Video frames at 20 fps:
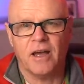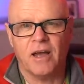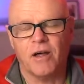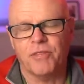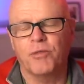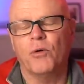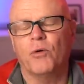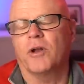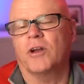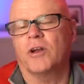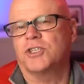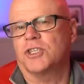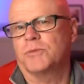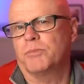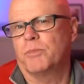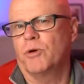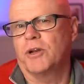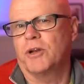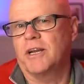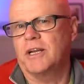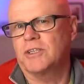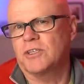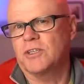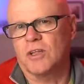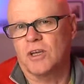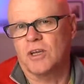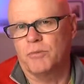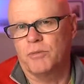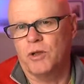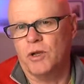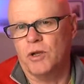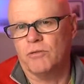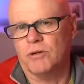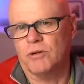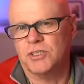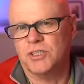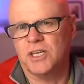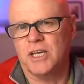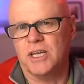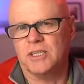I thought I'd just put it into the computer
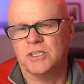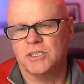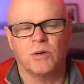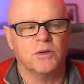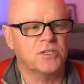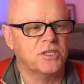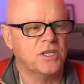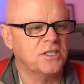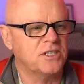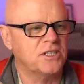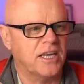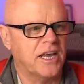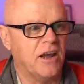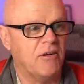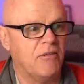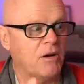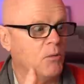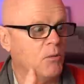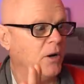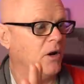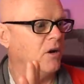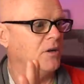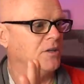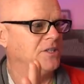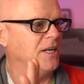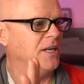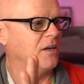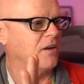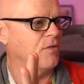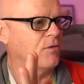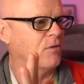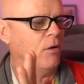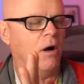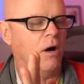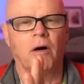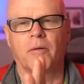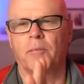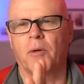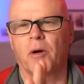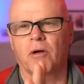and see. So I said to Kerry when I did it, I thought,
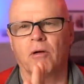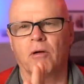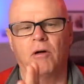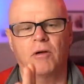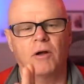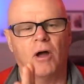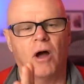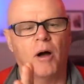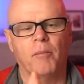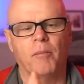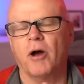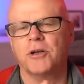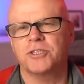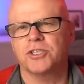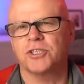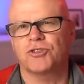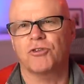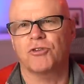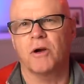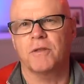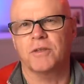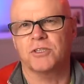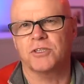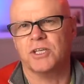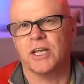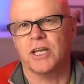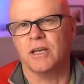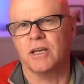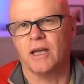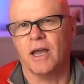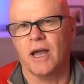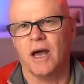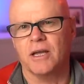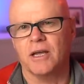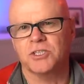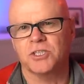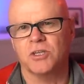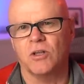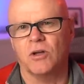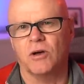oh my God, I might just try the second
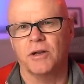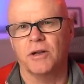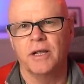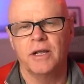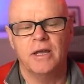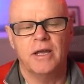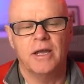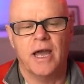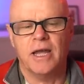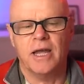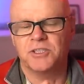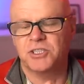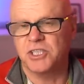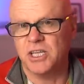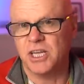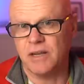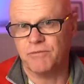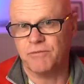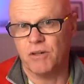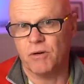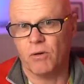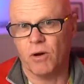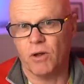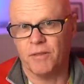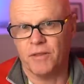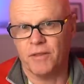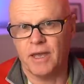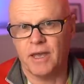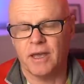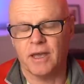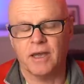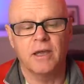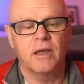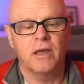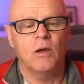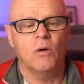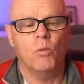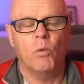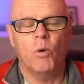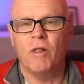card slot and see if they're on there.
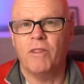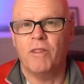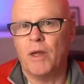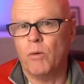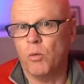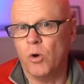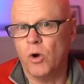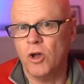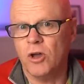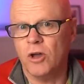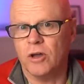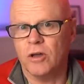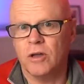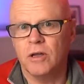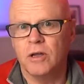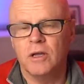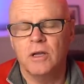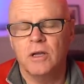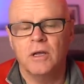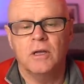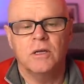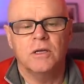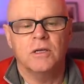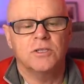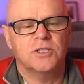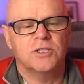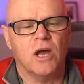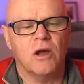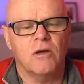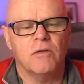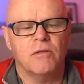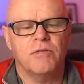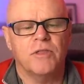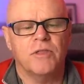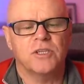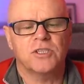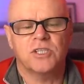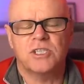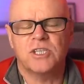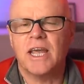Well, they were. So
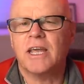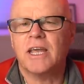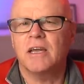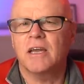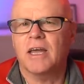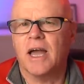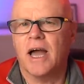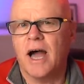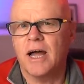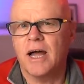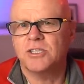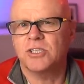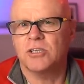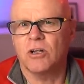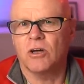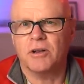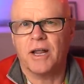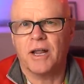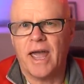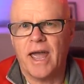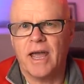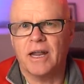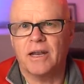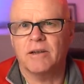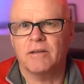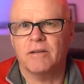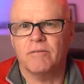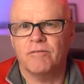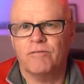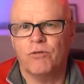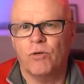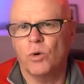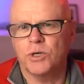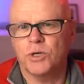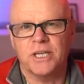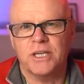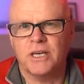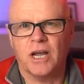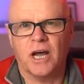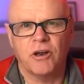the second card slot had
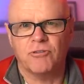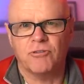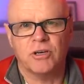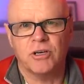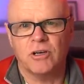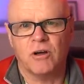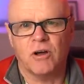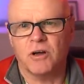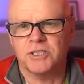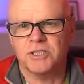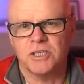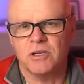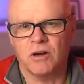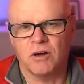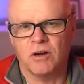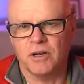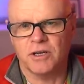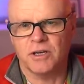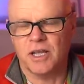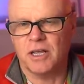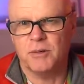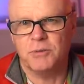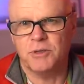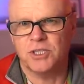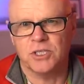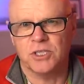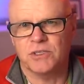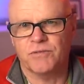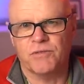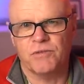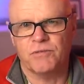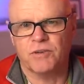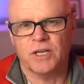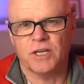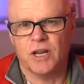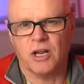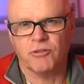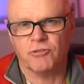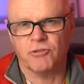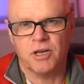1,499 images,
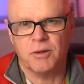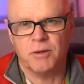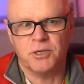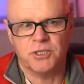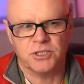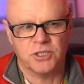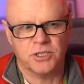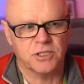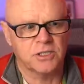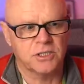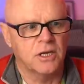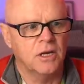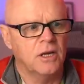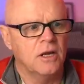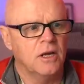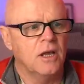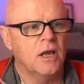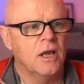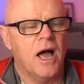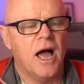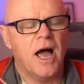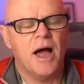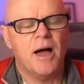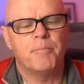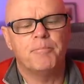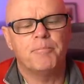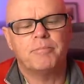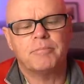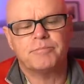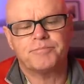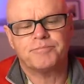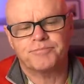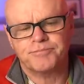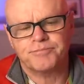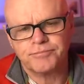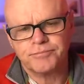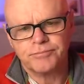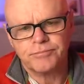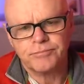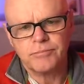1,500 images.
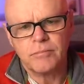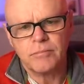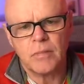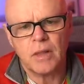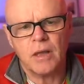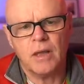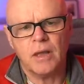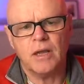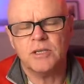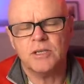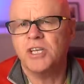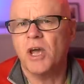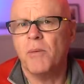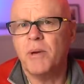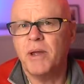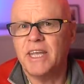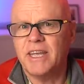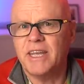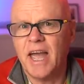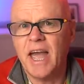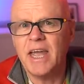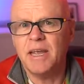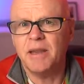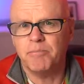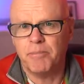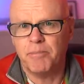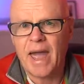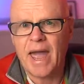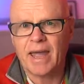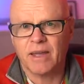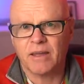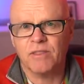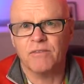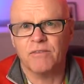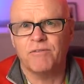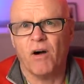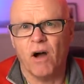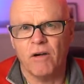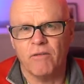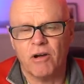So it gained back the
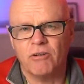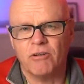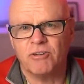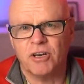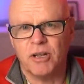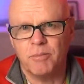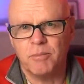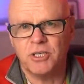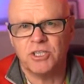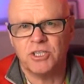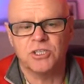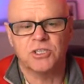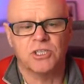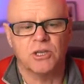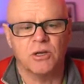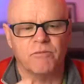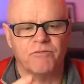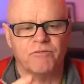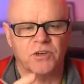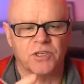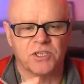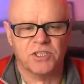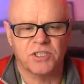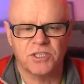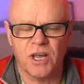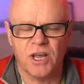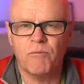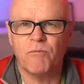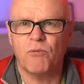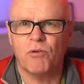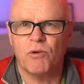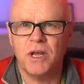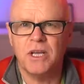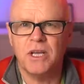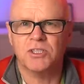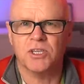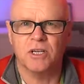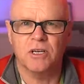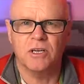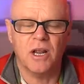500 images that for some
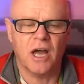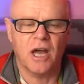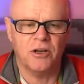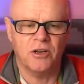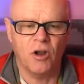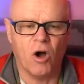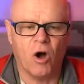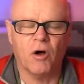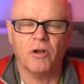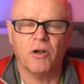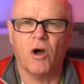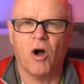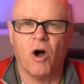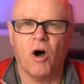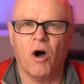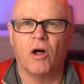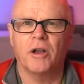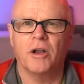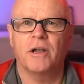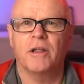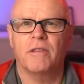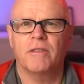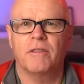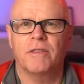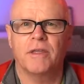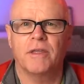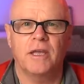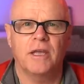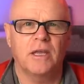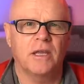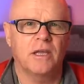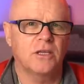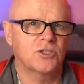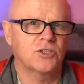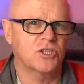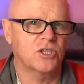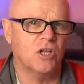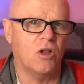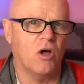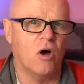reason are not on the
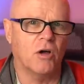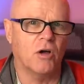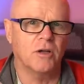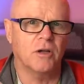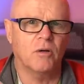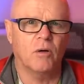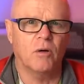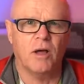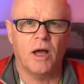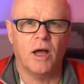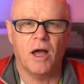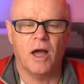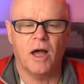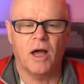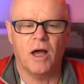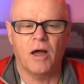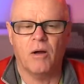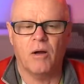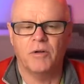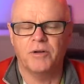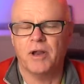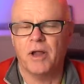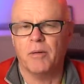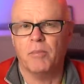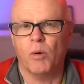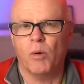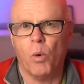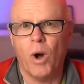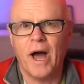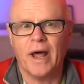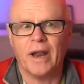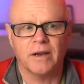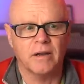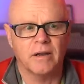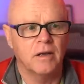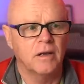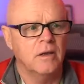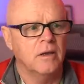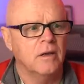slot number one.